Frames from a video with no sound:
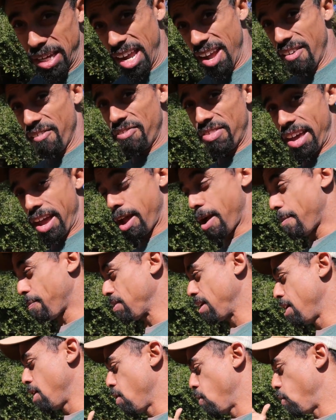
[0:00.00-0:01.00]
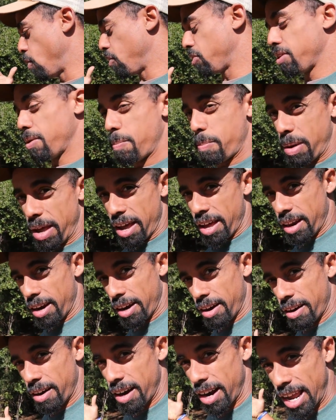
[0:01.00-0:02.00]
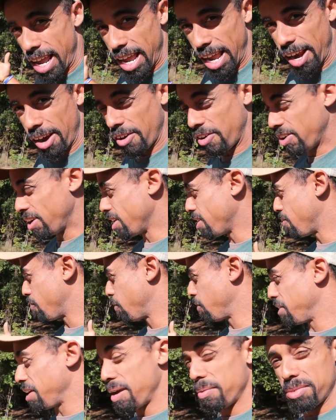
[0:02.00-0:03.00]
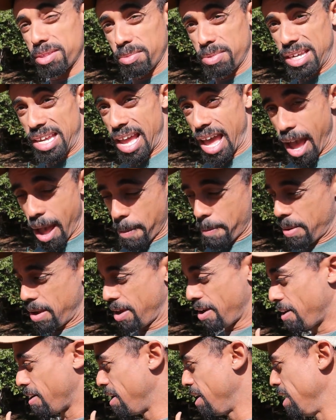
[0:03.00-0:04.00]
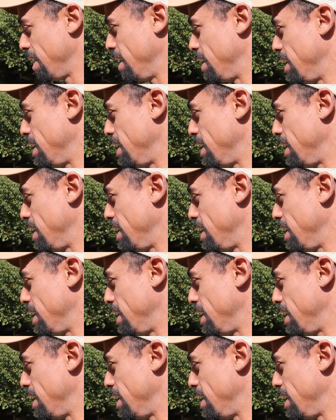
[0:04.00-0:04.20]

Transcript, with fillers: give them with a better area for them to be happier